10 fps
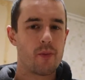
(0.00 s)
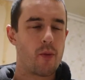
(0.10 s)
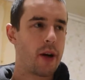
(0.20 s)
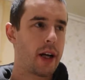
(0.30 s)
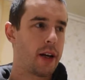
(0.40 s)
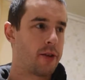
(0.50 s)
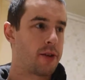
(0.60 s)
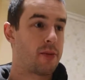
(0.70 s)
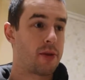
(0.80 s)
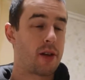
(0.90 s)
working on
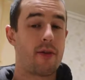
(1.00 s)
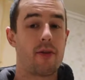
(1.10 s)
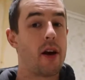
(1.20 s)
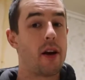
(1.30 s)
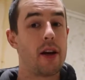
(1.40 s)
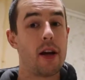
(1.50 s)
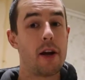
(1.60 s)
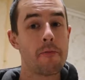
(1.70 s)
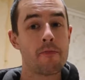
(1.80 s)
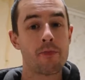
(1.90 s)
some stuff around
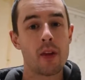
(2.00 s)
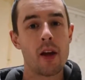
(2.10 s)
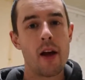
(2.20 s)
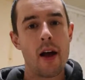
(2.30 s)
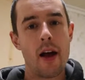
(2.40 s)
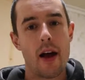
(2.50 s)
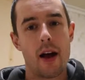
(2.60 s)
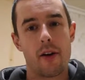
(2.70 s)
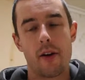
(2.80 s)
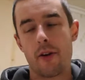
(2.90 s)
here
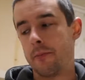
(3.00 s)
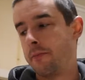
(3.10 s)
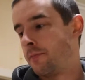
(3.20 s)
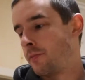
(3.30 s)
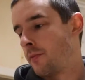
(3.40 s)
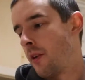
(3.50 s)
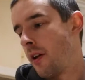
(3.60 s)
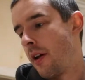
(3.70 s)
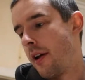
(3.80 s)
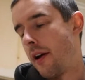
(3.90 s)
at home.
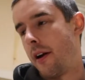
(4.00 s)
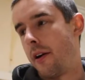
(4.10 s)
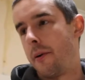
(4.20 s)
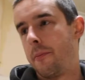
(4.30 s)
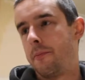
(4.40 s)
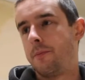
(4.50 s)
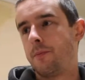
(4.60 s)
Um,